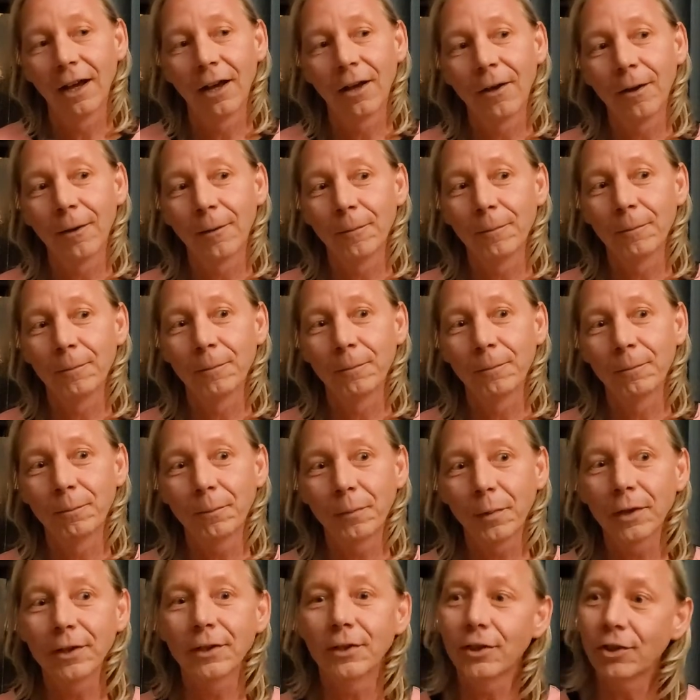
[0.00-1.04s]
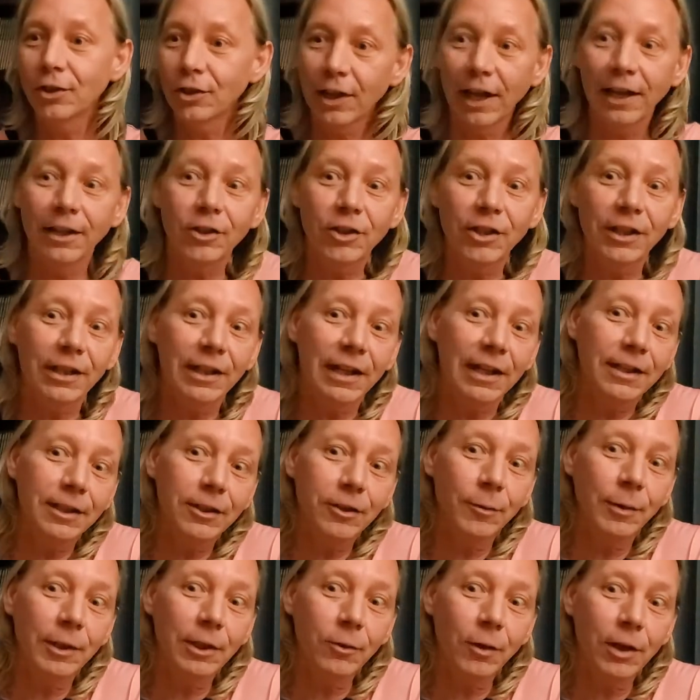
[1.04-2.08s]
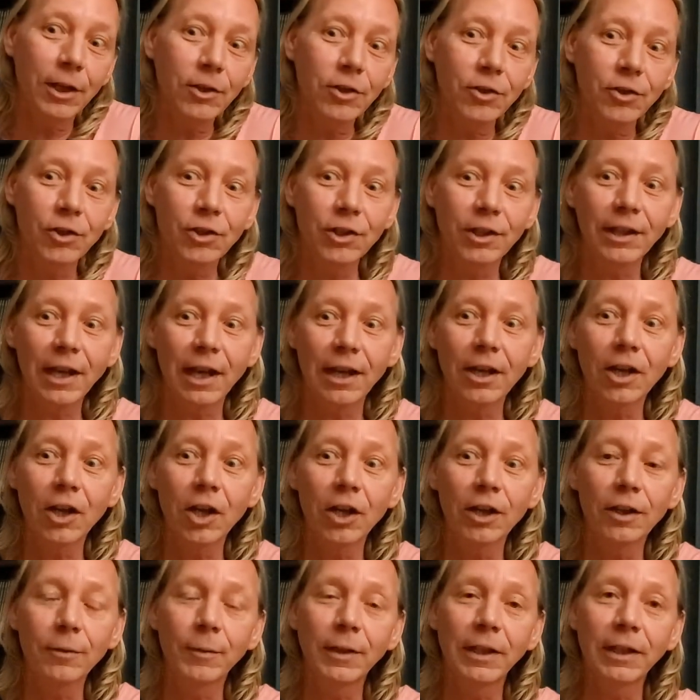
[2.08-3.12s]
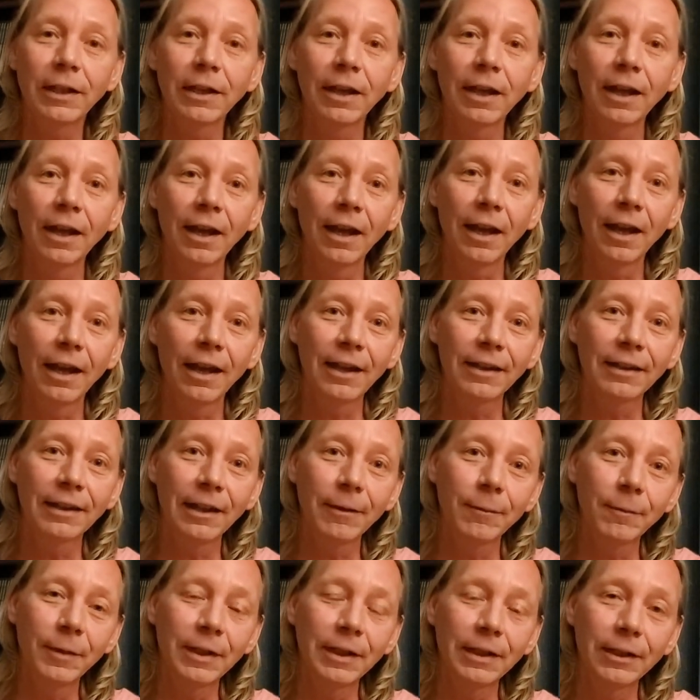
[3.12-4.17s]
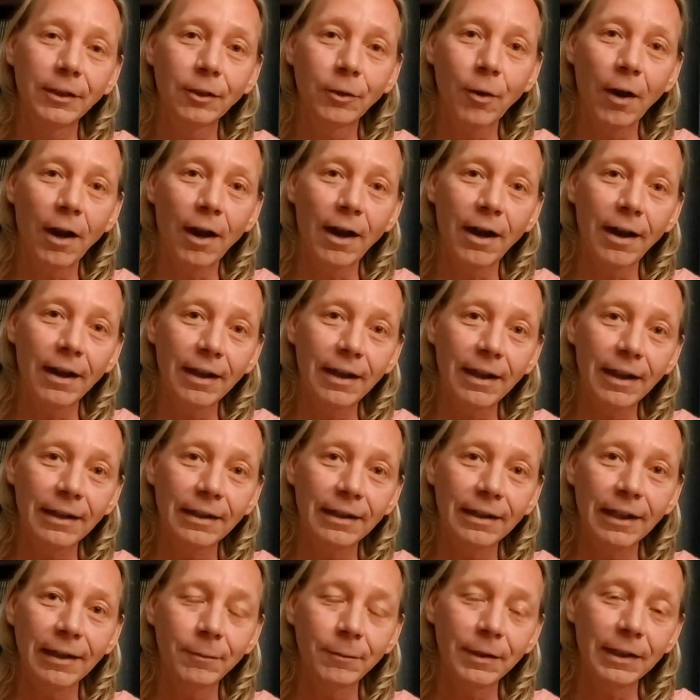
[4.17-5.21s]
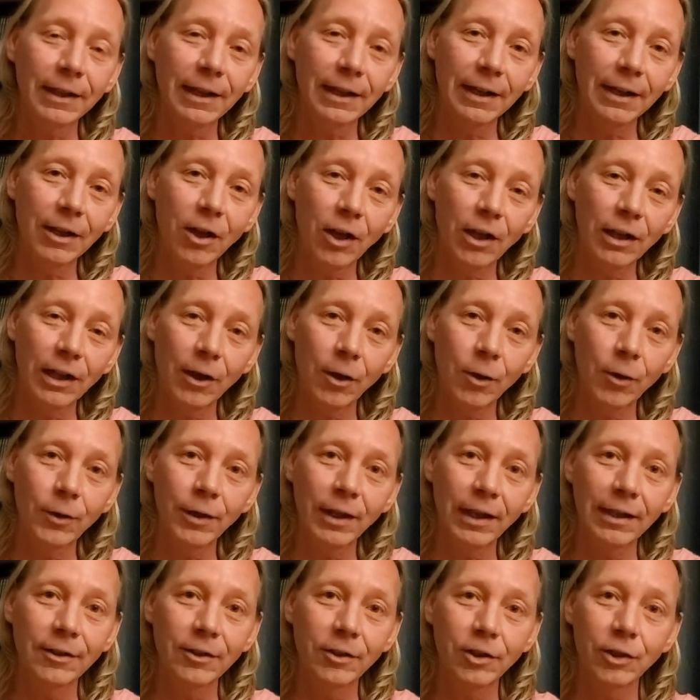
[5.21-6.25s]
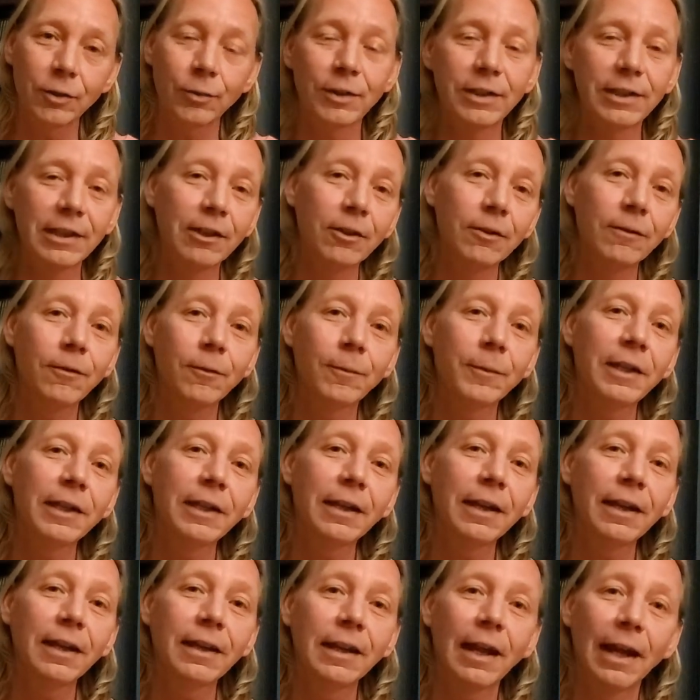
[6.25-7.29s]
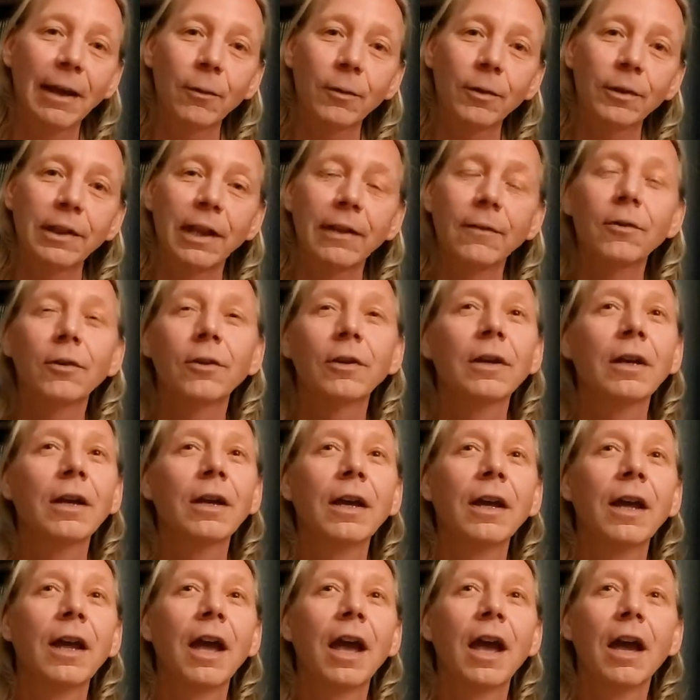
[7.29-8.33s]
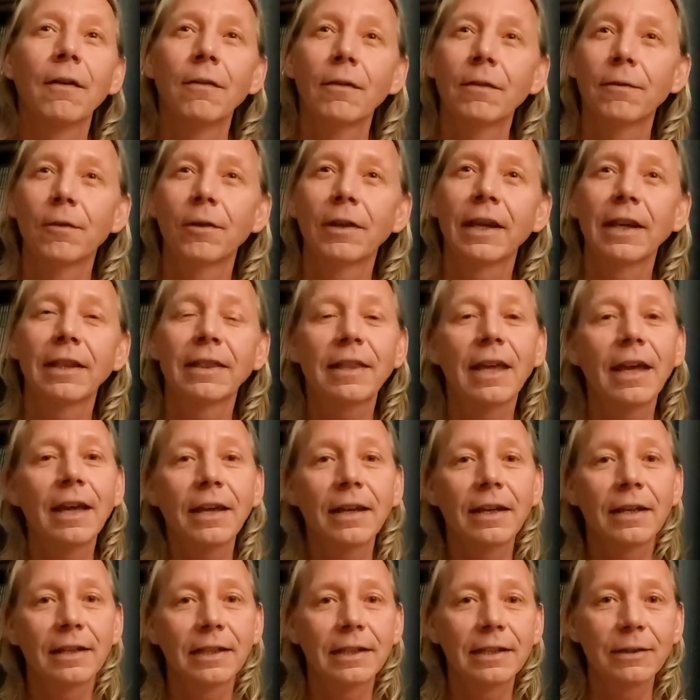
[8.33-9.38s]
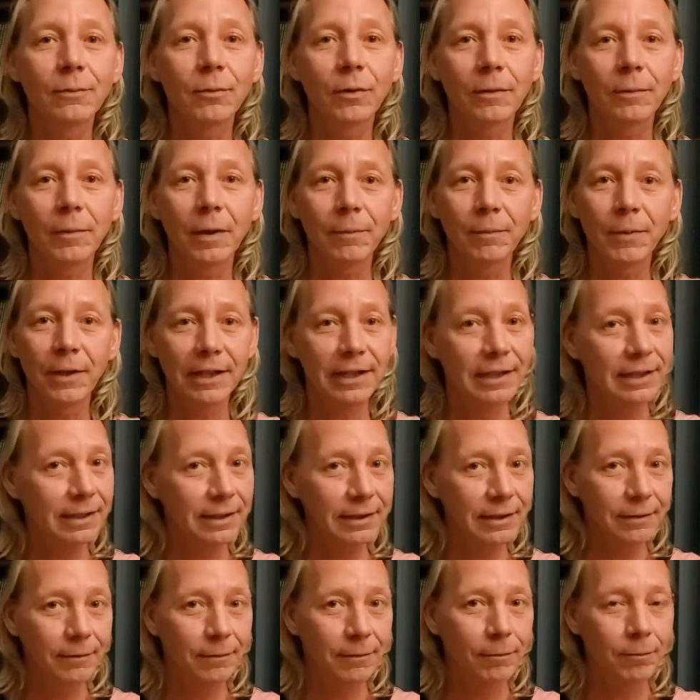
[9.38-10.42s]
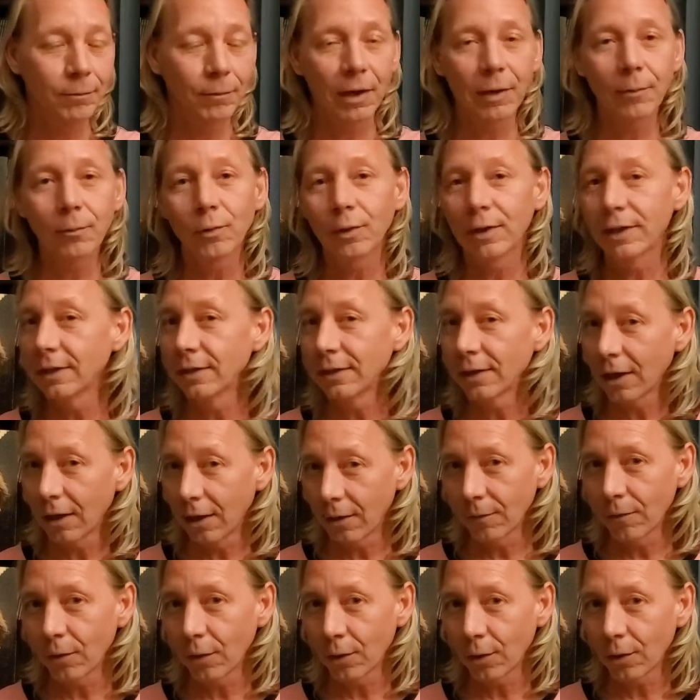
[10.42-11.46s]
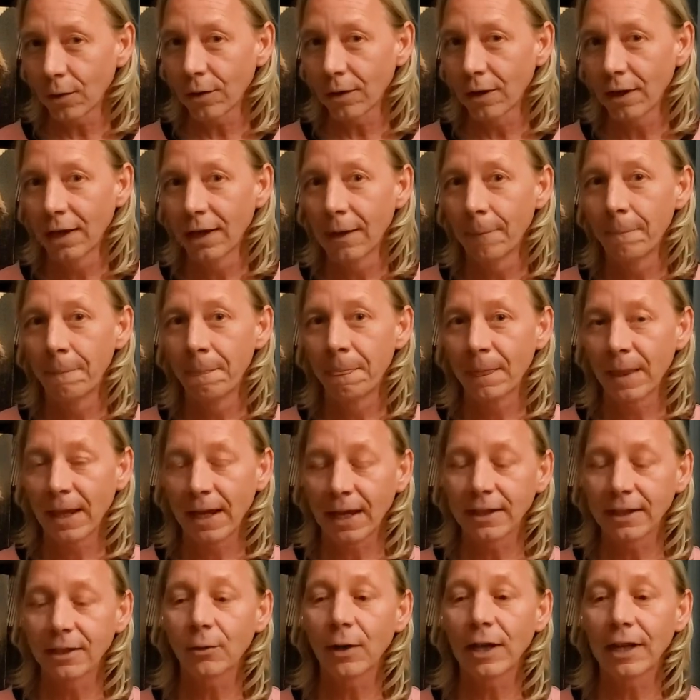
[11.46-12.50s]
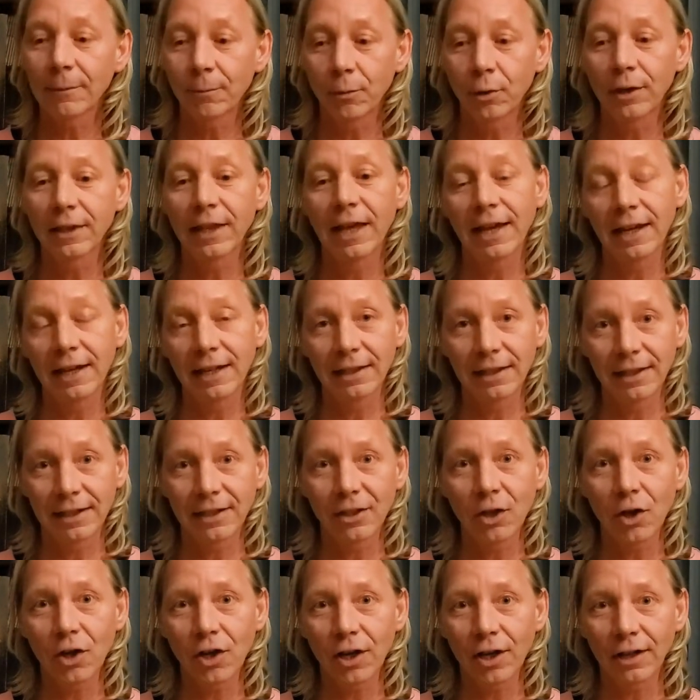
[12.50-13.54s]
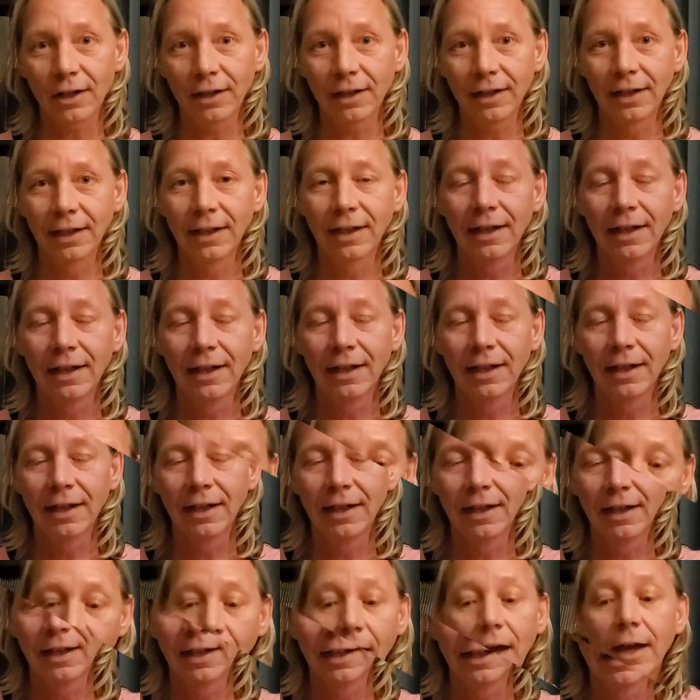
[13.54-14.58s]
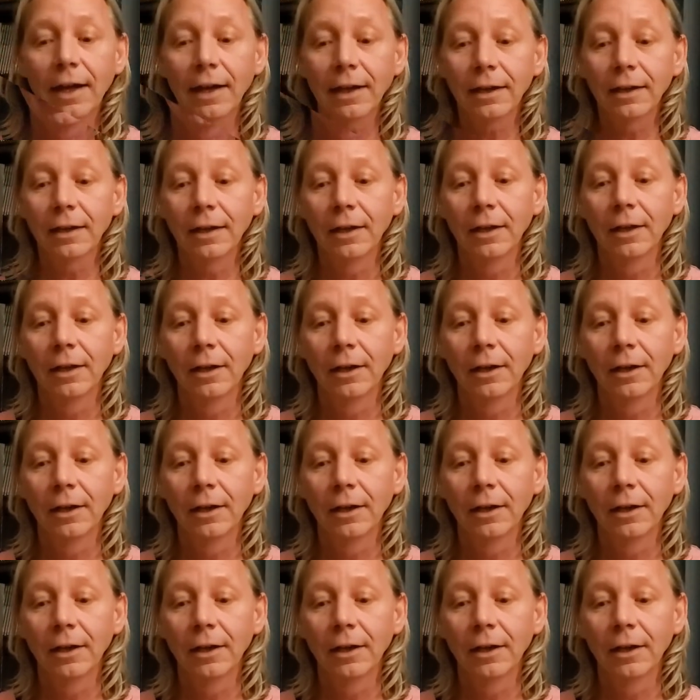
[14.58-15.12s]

And she didn't ask too many questions. She just kind of hugged me and let me cry and let me get it all out, and she was there for me, and I will never ever forget that, and it's one of my biggest memories of her, and so I had to put that in the song. So when I